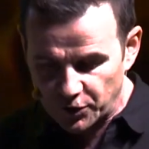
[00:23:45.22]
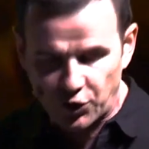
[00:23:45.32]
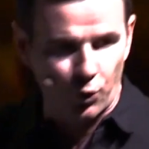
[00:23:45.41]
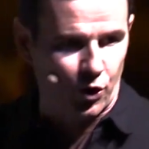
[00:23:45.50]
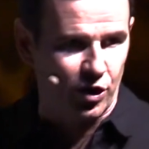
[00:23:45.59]

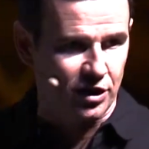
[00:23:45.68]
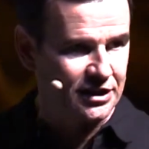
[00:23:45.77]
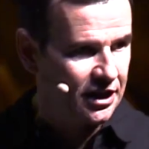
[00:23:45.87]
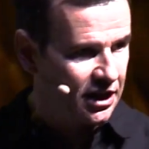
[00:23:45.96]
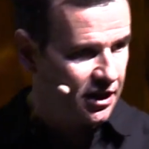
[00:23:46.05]
with the world,
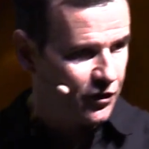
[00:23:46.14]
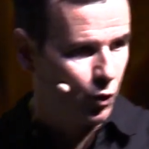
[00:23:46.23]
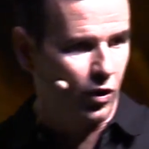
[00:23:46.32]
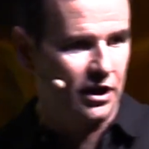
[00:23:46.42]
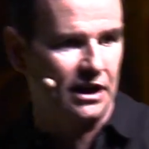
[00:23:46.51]
and I'm going to give you
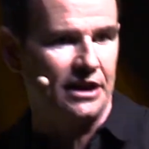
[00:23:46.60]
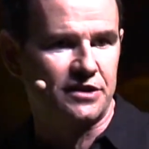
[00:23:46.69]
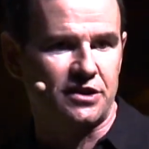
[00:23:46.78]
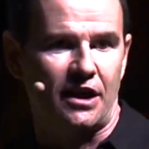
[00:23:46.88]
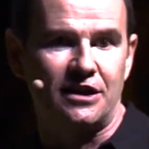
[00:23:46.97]
one little
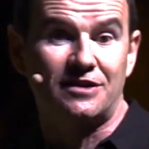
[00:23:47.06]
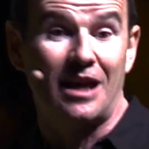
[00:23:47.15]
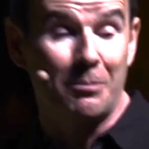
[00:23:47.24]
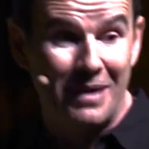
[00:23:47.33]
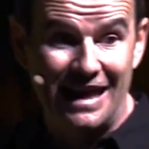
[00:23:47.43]
insight
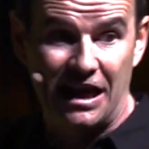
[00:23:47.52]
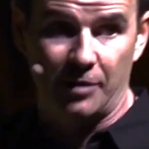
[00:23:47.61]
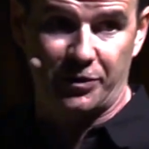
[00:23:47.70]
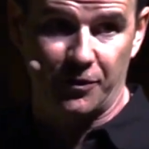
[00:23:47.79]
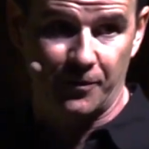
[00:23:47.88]
that may
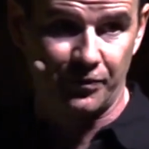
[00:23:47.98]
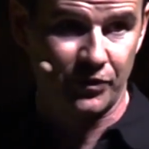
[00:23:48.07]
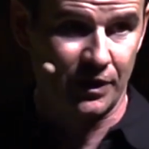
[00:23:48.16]
help you.